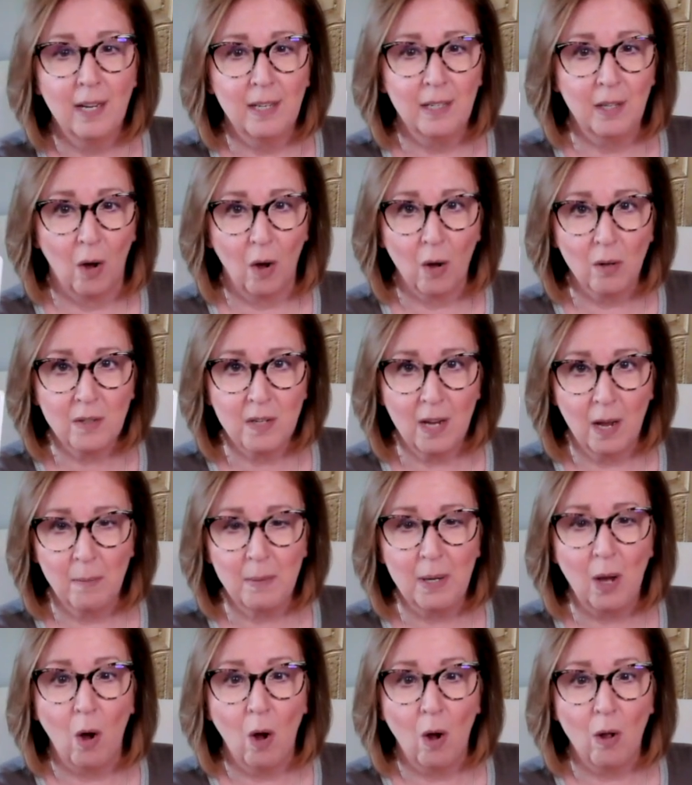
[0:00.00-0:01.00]
Y'all tell
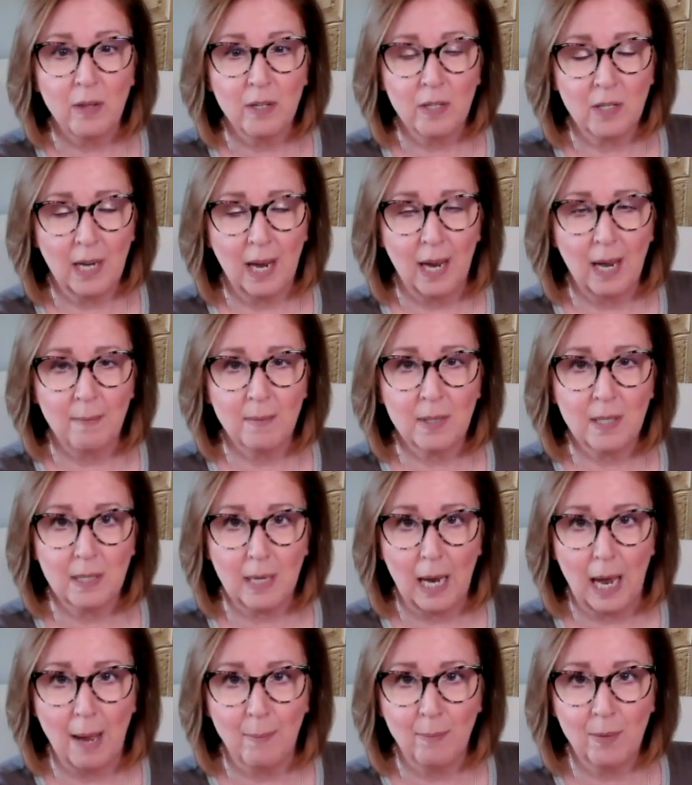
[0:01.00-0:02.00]
me all the time,
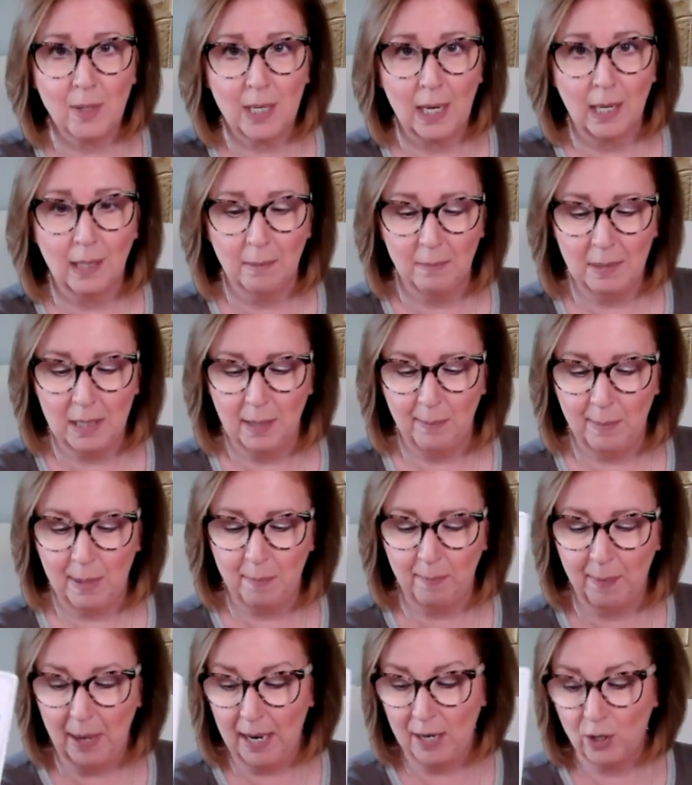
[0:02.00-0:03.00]
stop telling me to
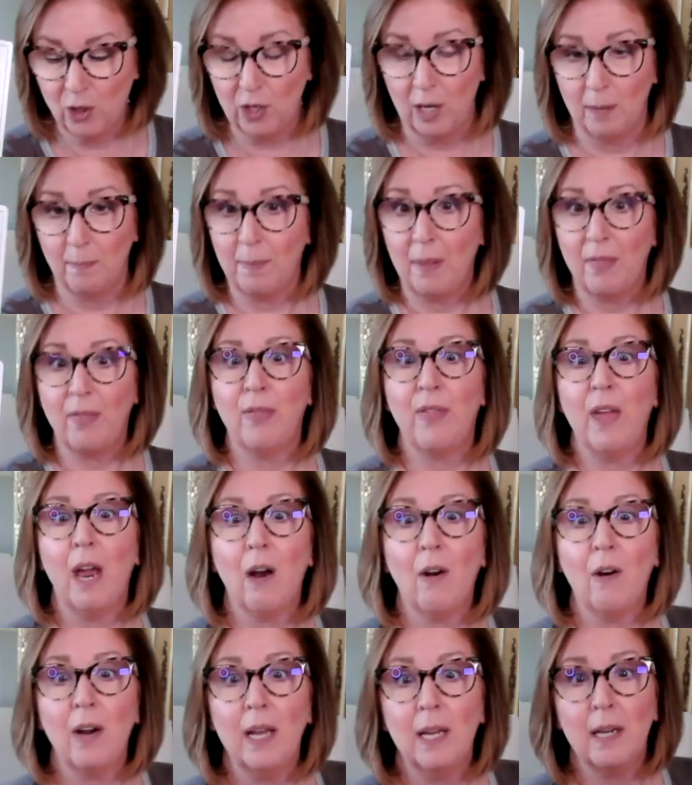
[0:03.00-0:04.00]
be patient, but
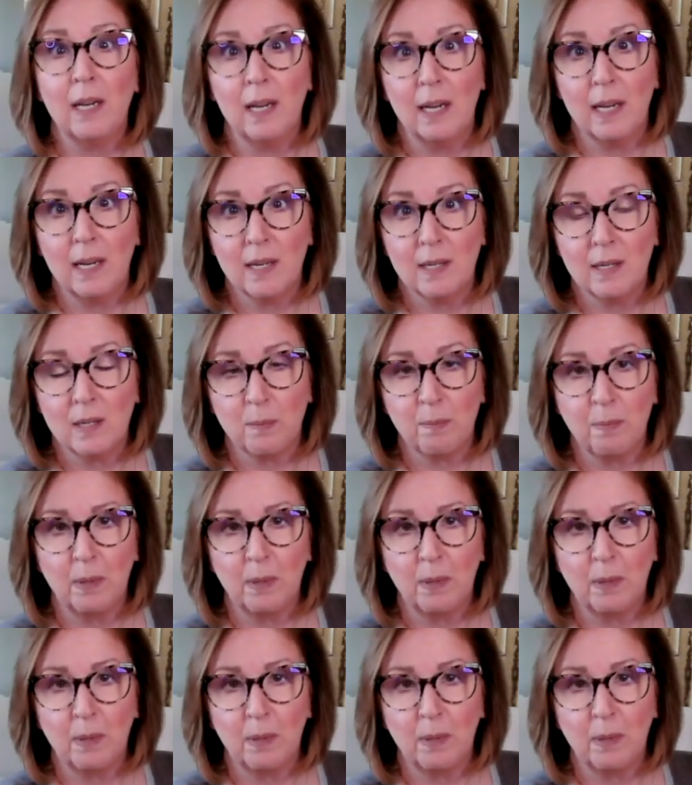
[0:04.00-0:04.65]
there it is.